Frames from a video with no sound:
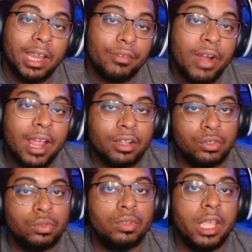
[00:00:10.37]

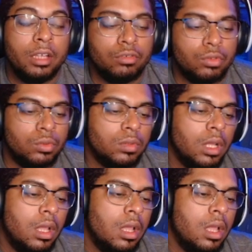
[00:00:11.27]
Raccoon and Groot.
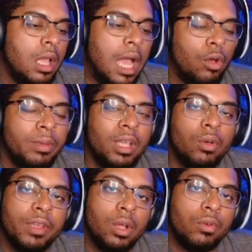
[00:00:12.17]
I'll be
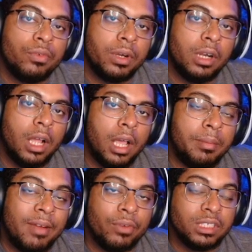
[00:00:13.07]
going over
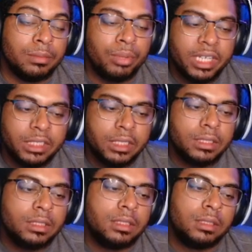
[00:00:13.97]
my first
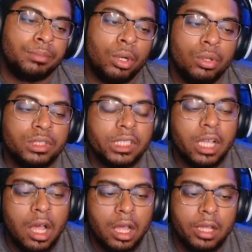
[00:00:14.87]
impressions, pros and
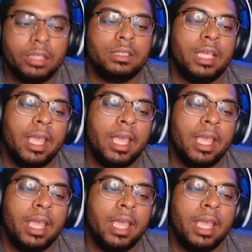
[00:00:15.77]
cons,